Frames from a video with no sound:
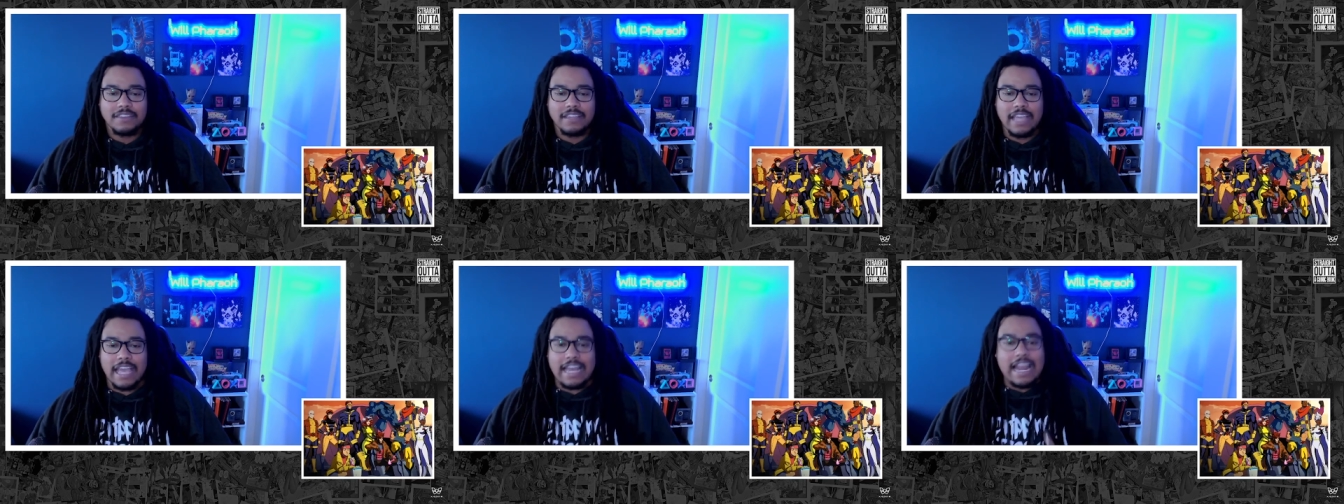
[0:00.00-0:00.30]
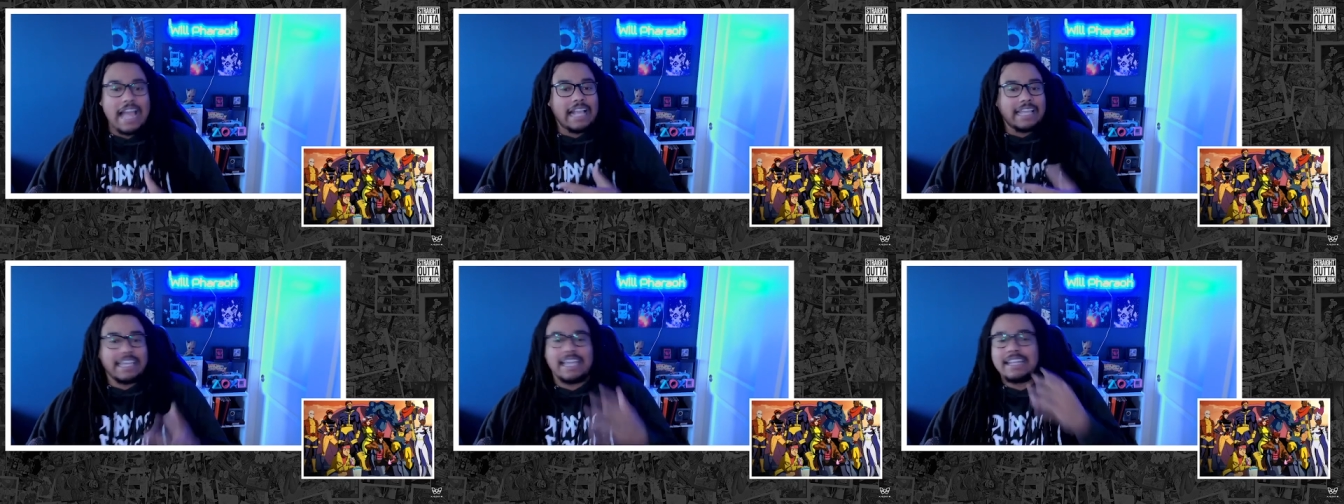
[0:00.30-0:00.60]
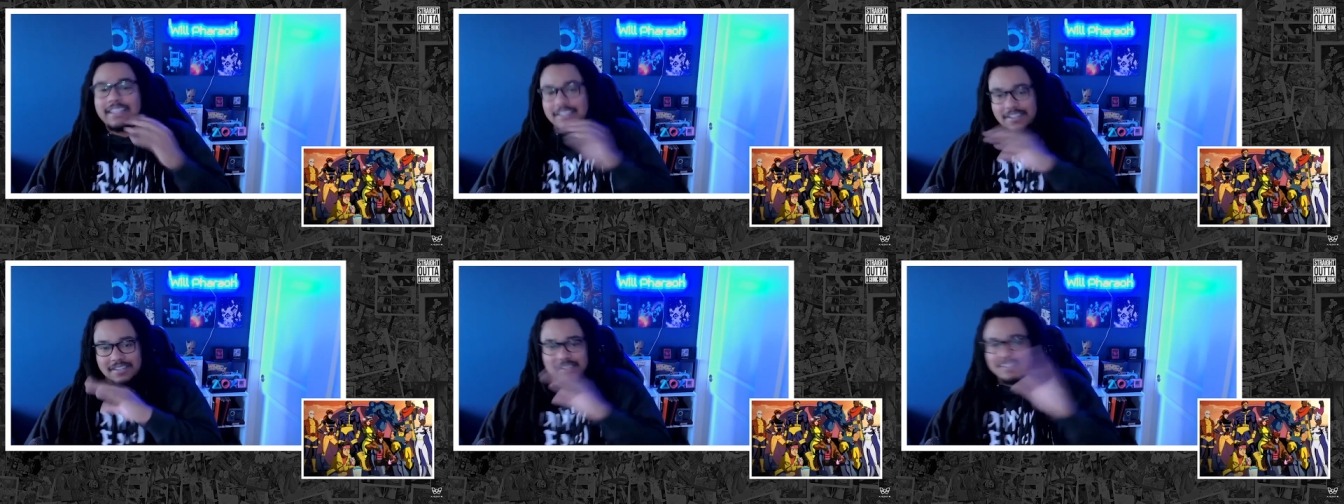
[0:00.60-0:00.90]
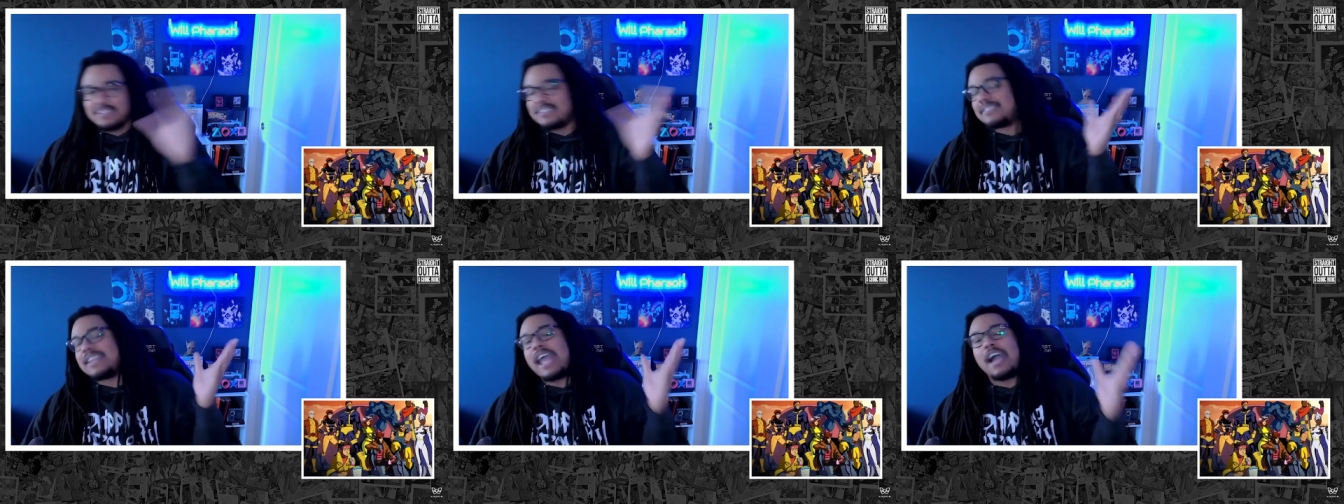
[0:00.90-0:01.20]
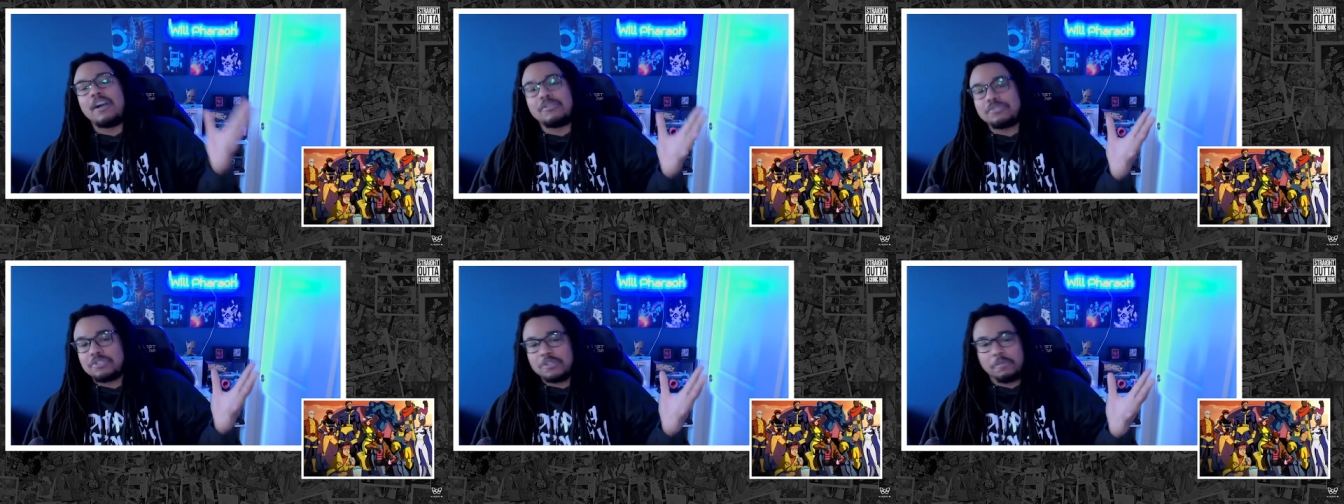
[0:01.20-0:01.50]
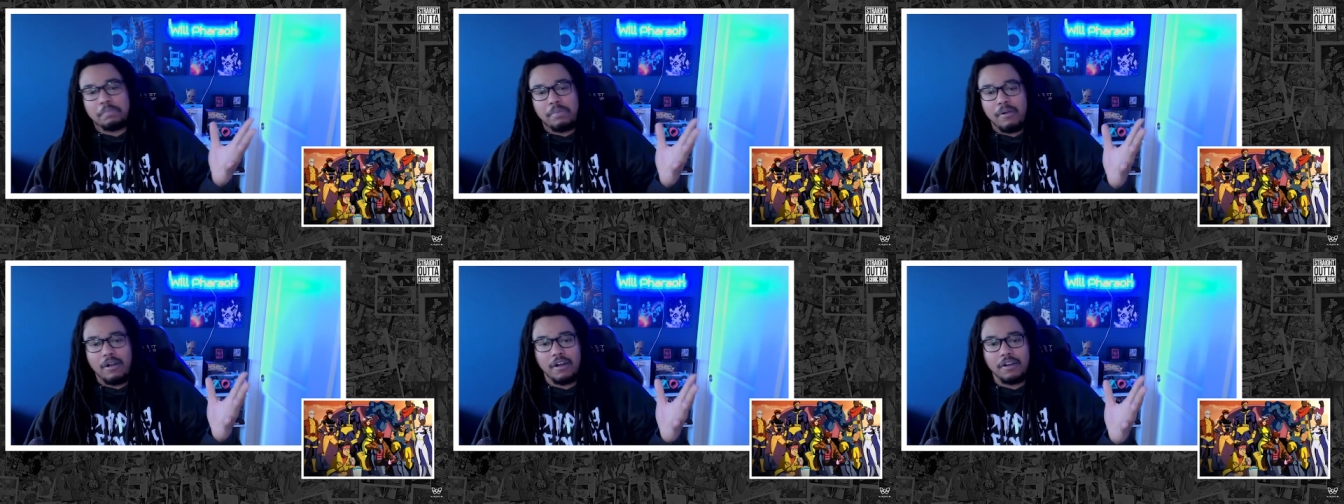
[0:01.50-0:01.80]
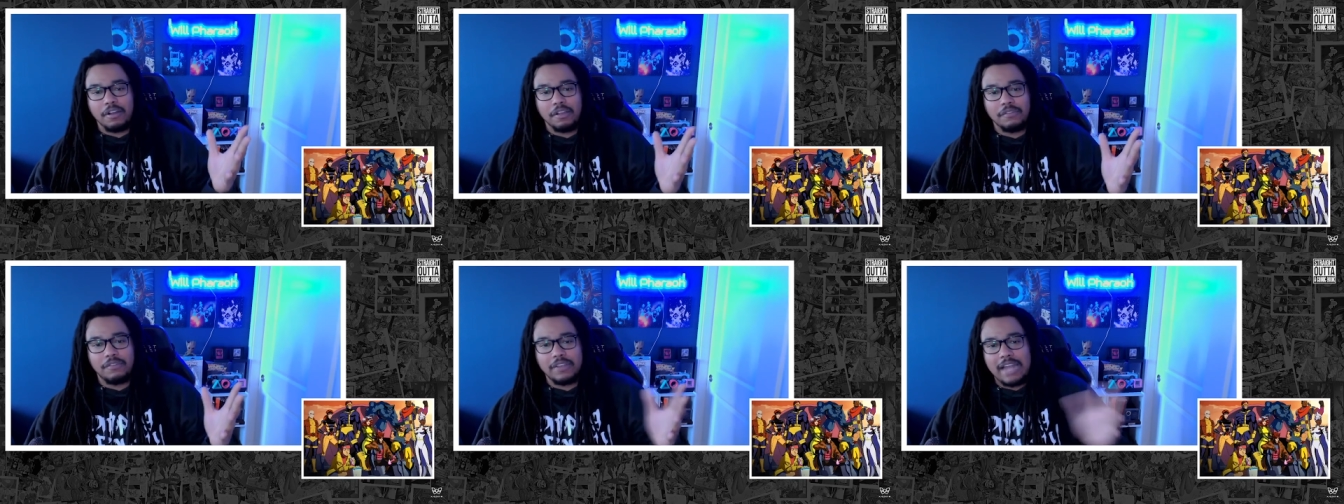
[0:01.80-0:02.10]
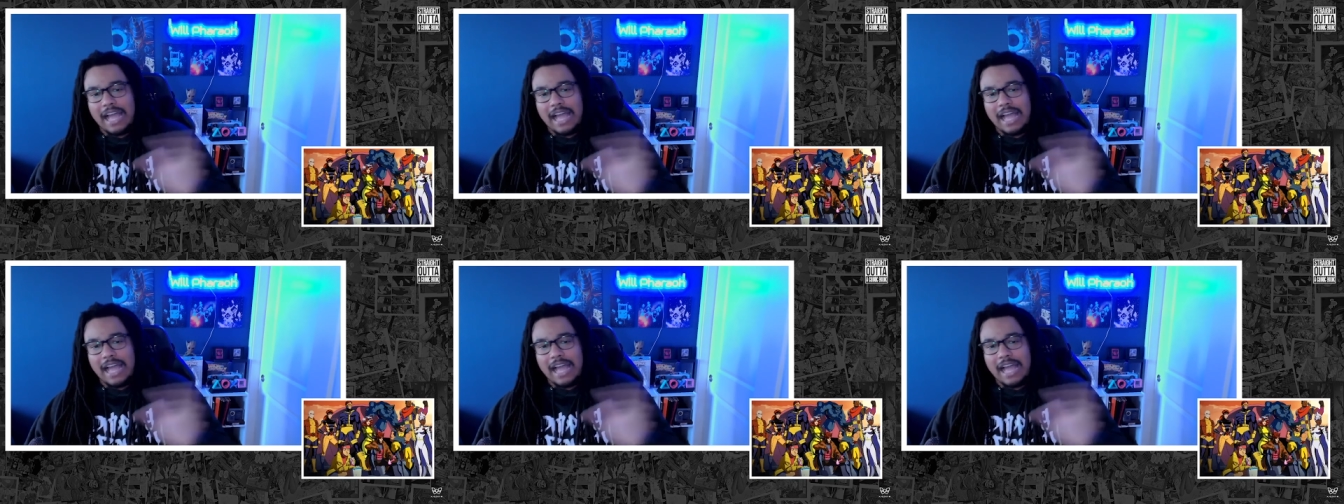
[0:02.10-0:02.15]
And I get the nostalgia part of it.